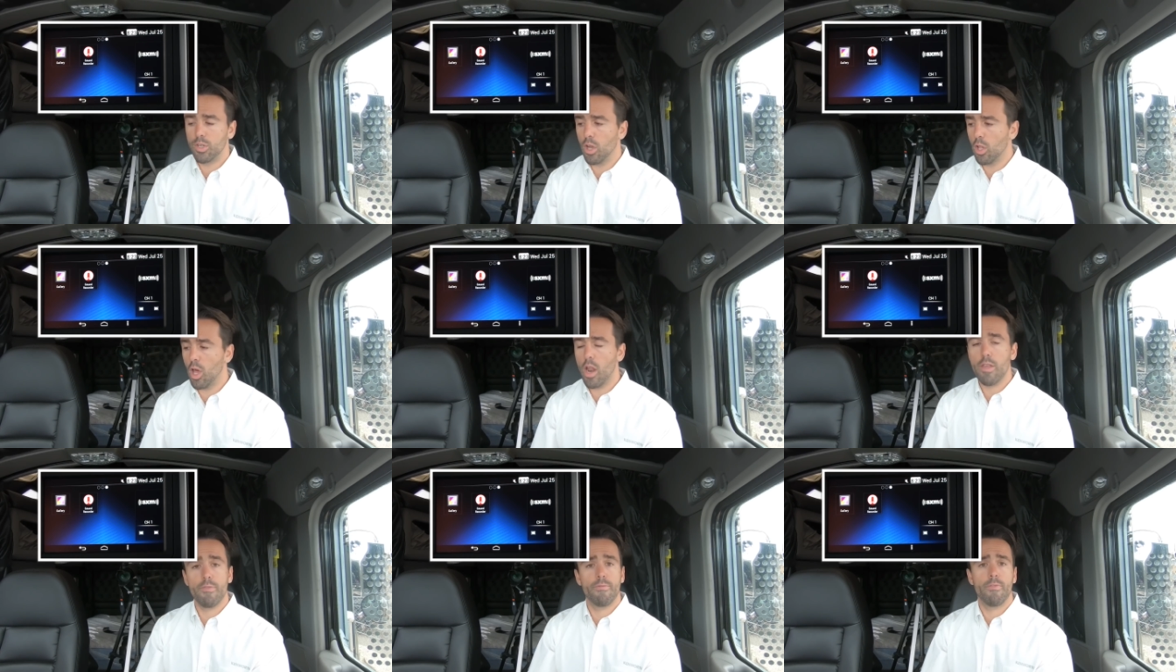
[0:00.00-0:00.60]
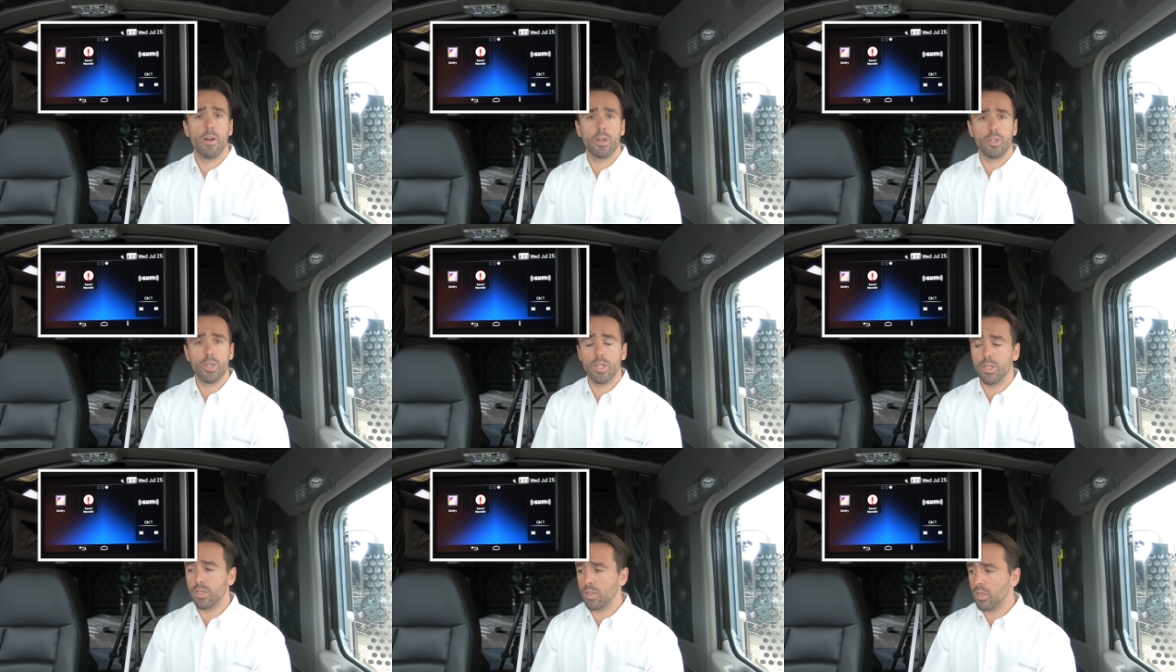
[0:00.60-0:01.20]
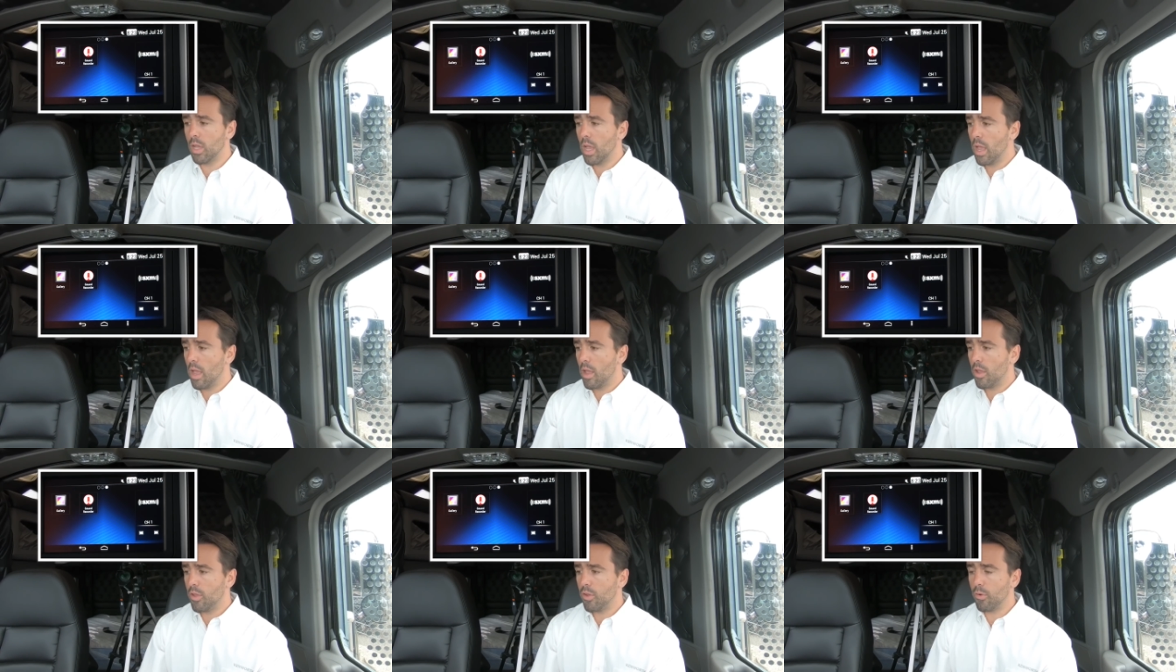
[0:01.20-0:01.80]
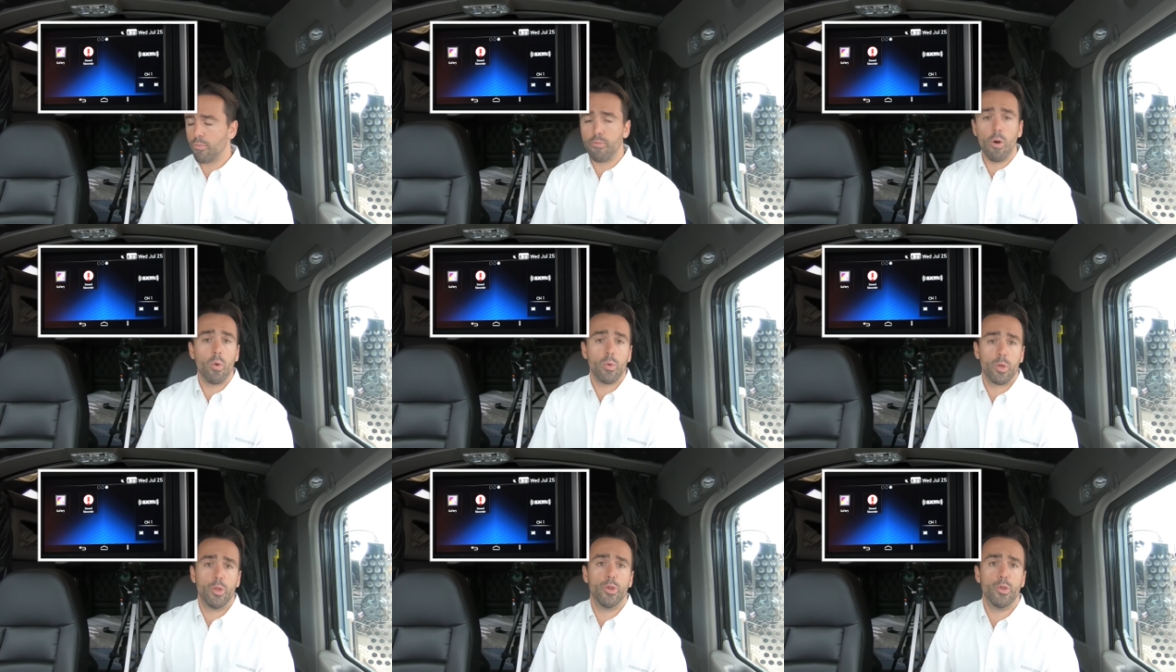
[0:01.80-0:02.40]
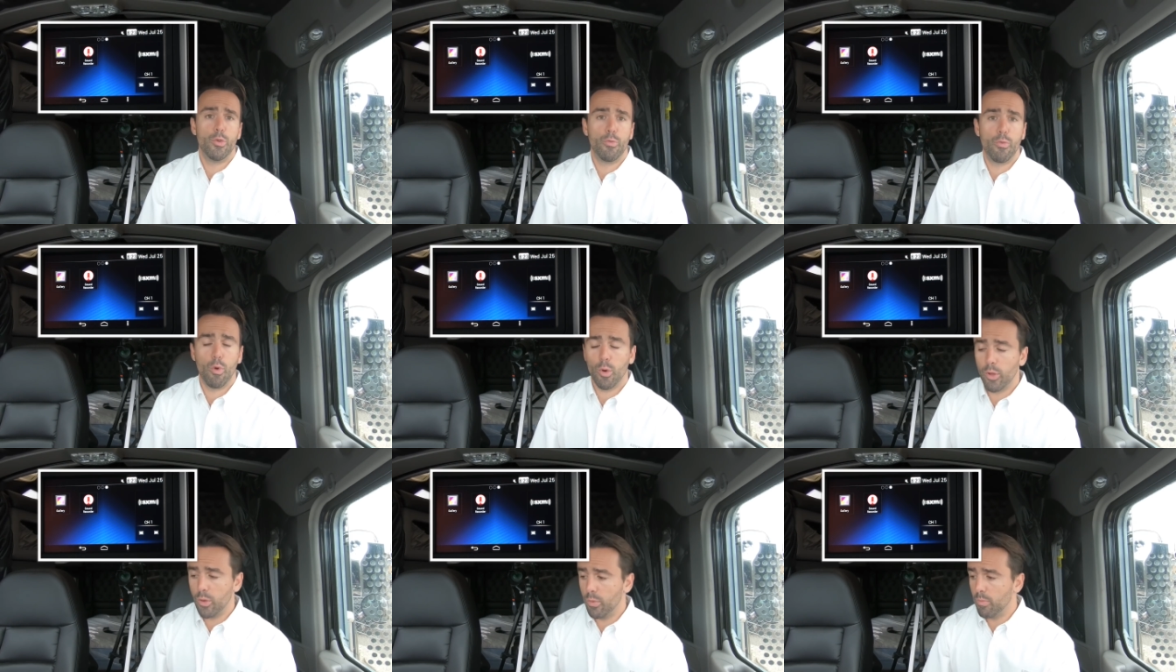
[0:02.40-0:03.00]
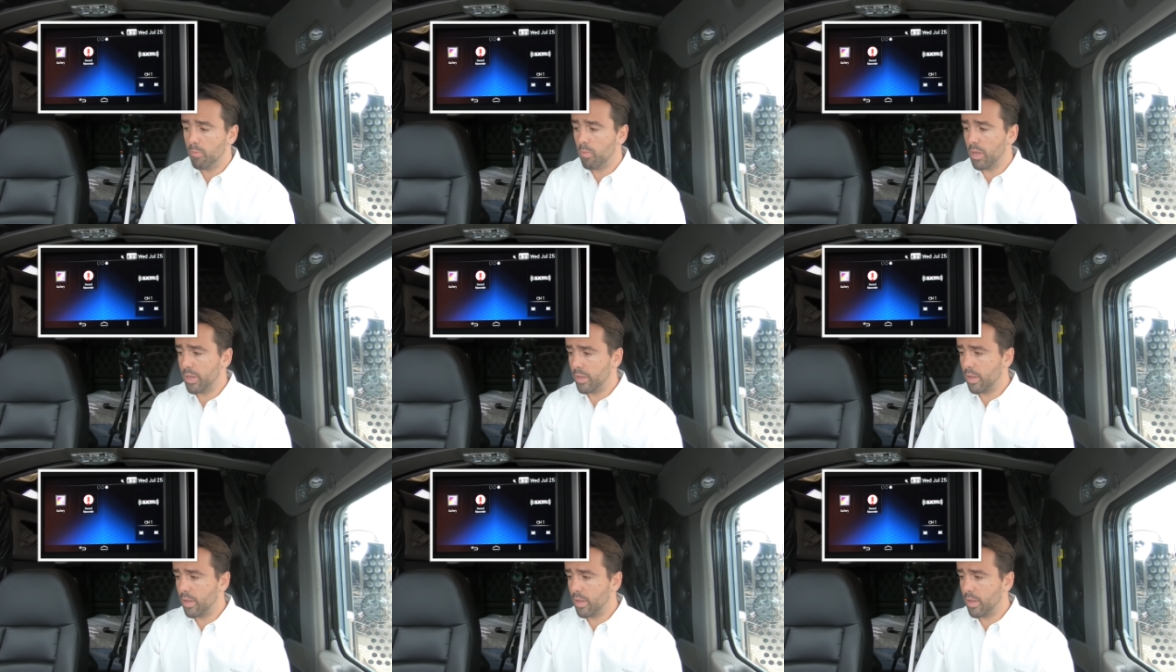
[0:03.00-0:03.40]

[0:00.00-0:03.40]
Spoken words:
A lot of the functions your phone can do for you, but